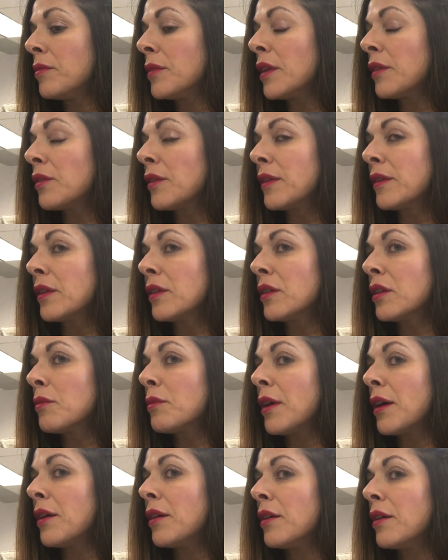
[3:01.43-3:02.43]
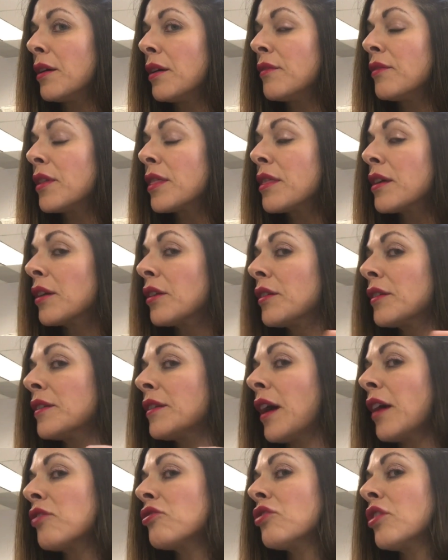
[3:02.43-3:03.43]
This is a little bit of a thicker
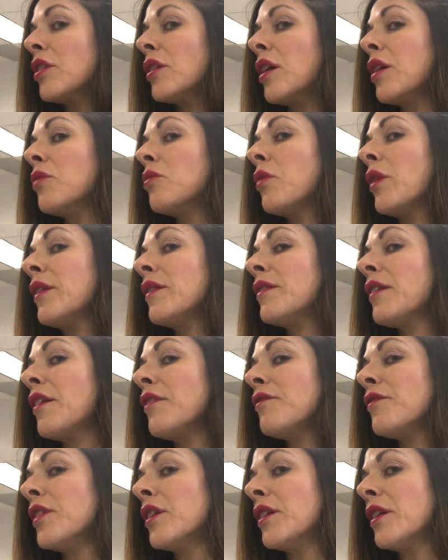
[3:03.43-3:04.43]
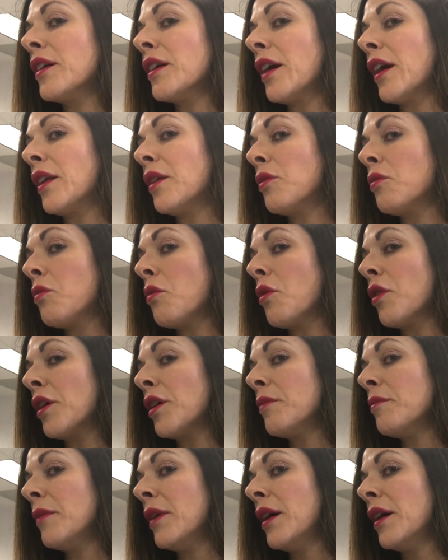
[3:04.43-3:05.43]
section, and once I feel it getting
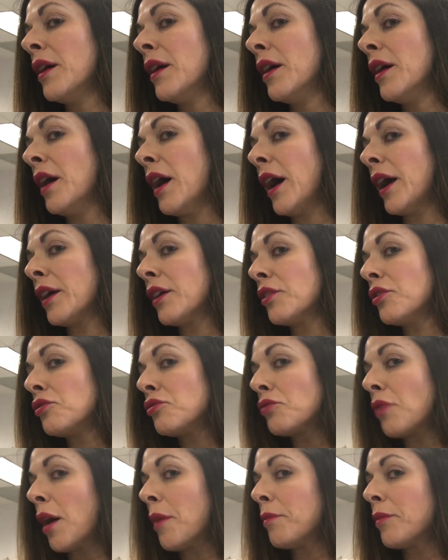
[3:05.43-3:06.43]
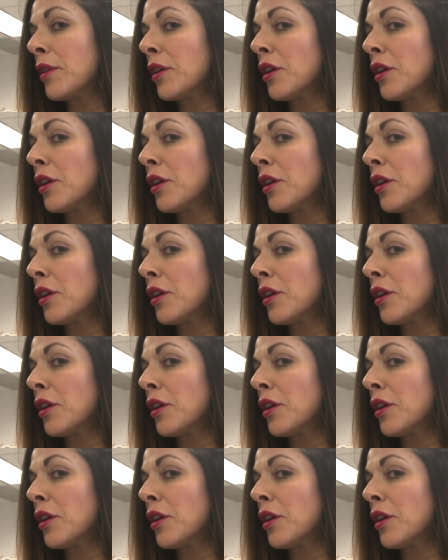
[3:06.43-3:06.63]
warm, I can drop